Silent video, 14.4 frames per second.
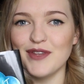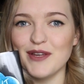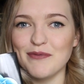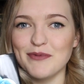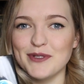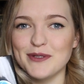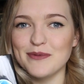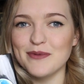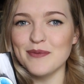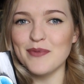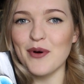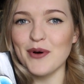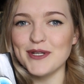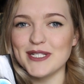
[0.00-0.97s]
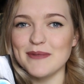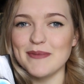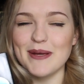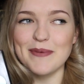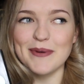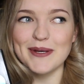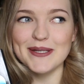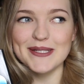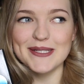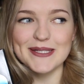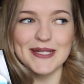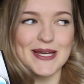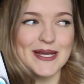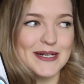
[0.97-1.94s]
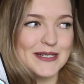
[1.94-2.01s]
it was important to me because
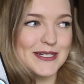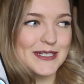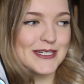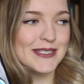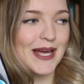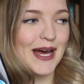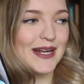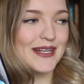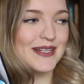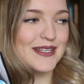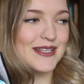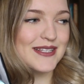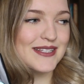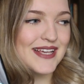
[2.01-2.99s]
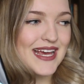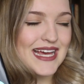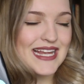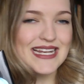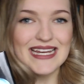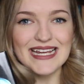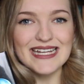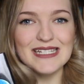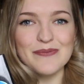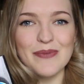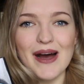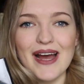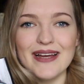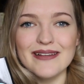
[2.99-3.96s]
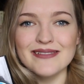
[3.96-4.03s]
it just started this need to
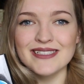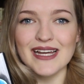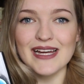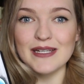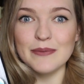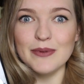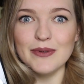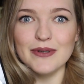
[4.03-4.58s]
buy signed